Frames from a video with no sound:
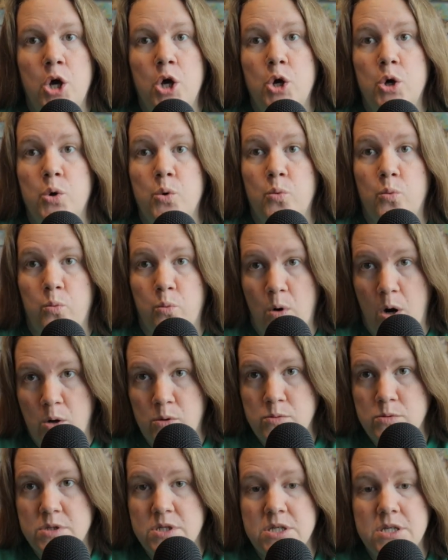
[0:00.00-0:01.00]
who
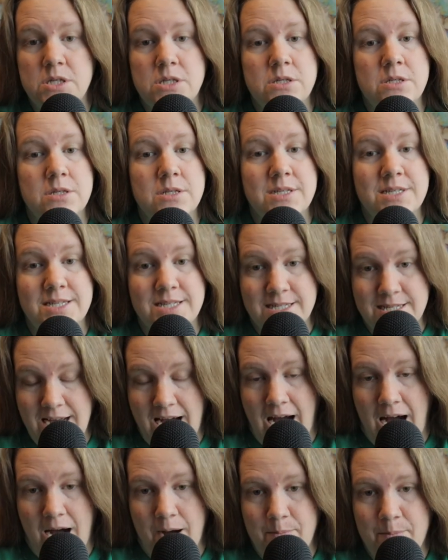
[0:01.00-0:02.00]
won't
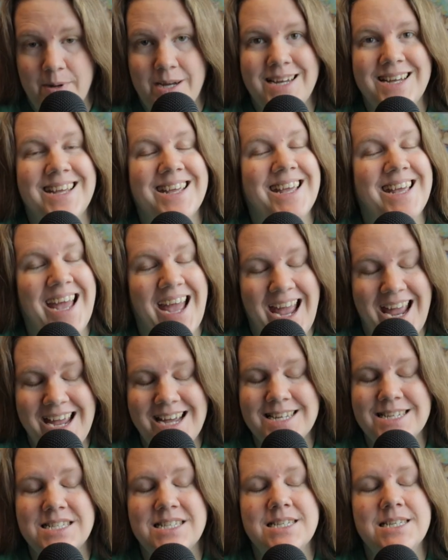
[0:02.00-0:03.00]
stop,
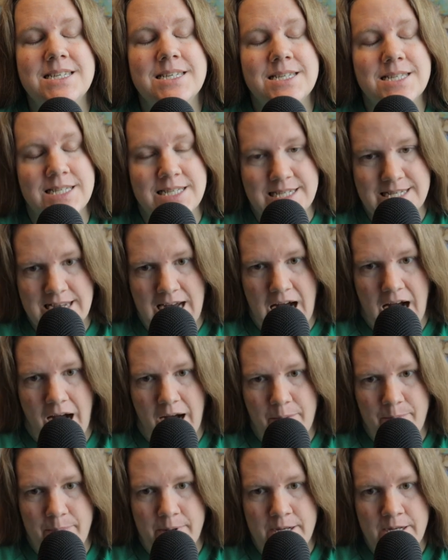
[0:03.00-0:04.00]
can't
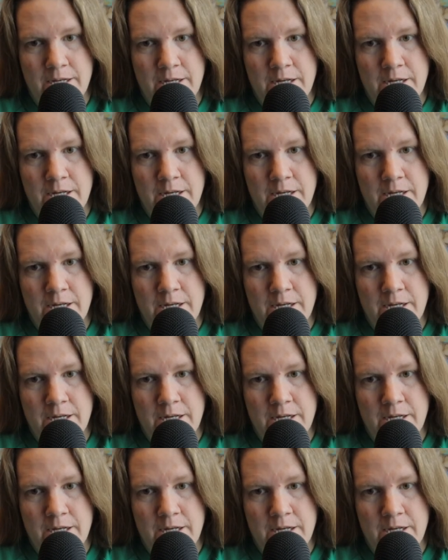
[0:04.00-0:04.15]
stop,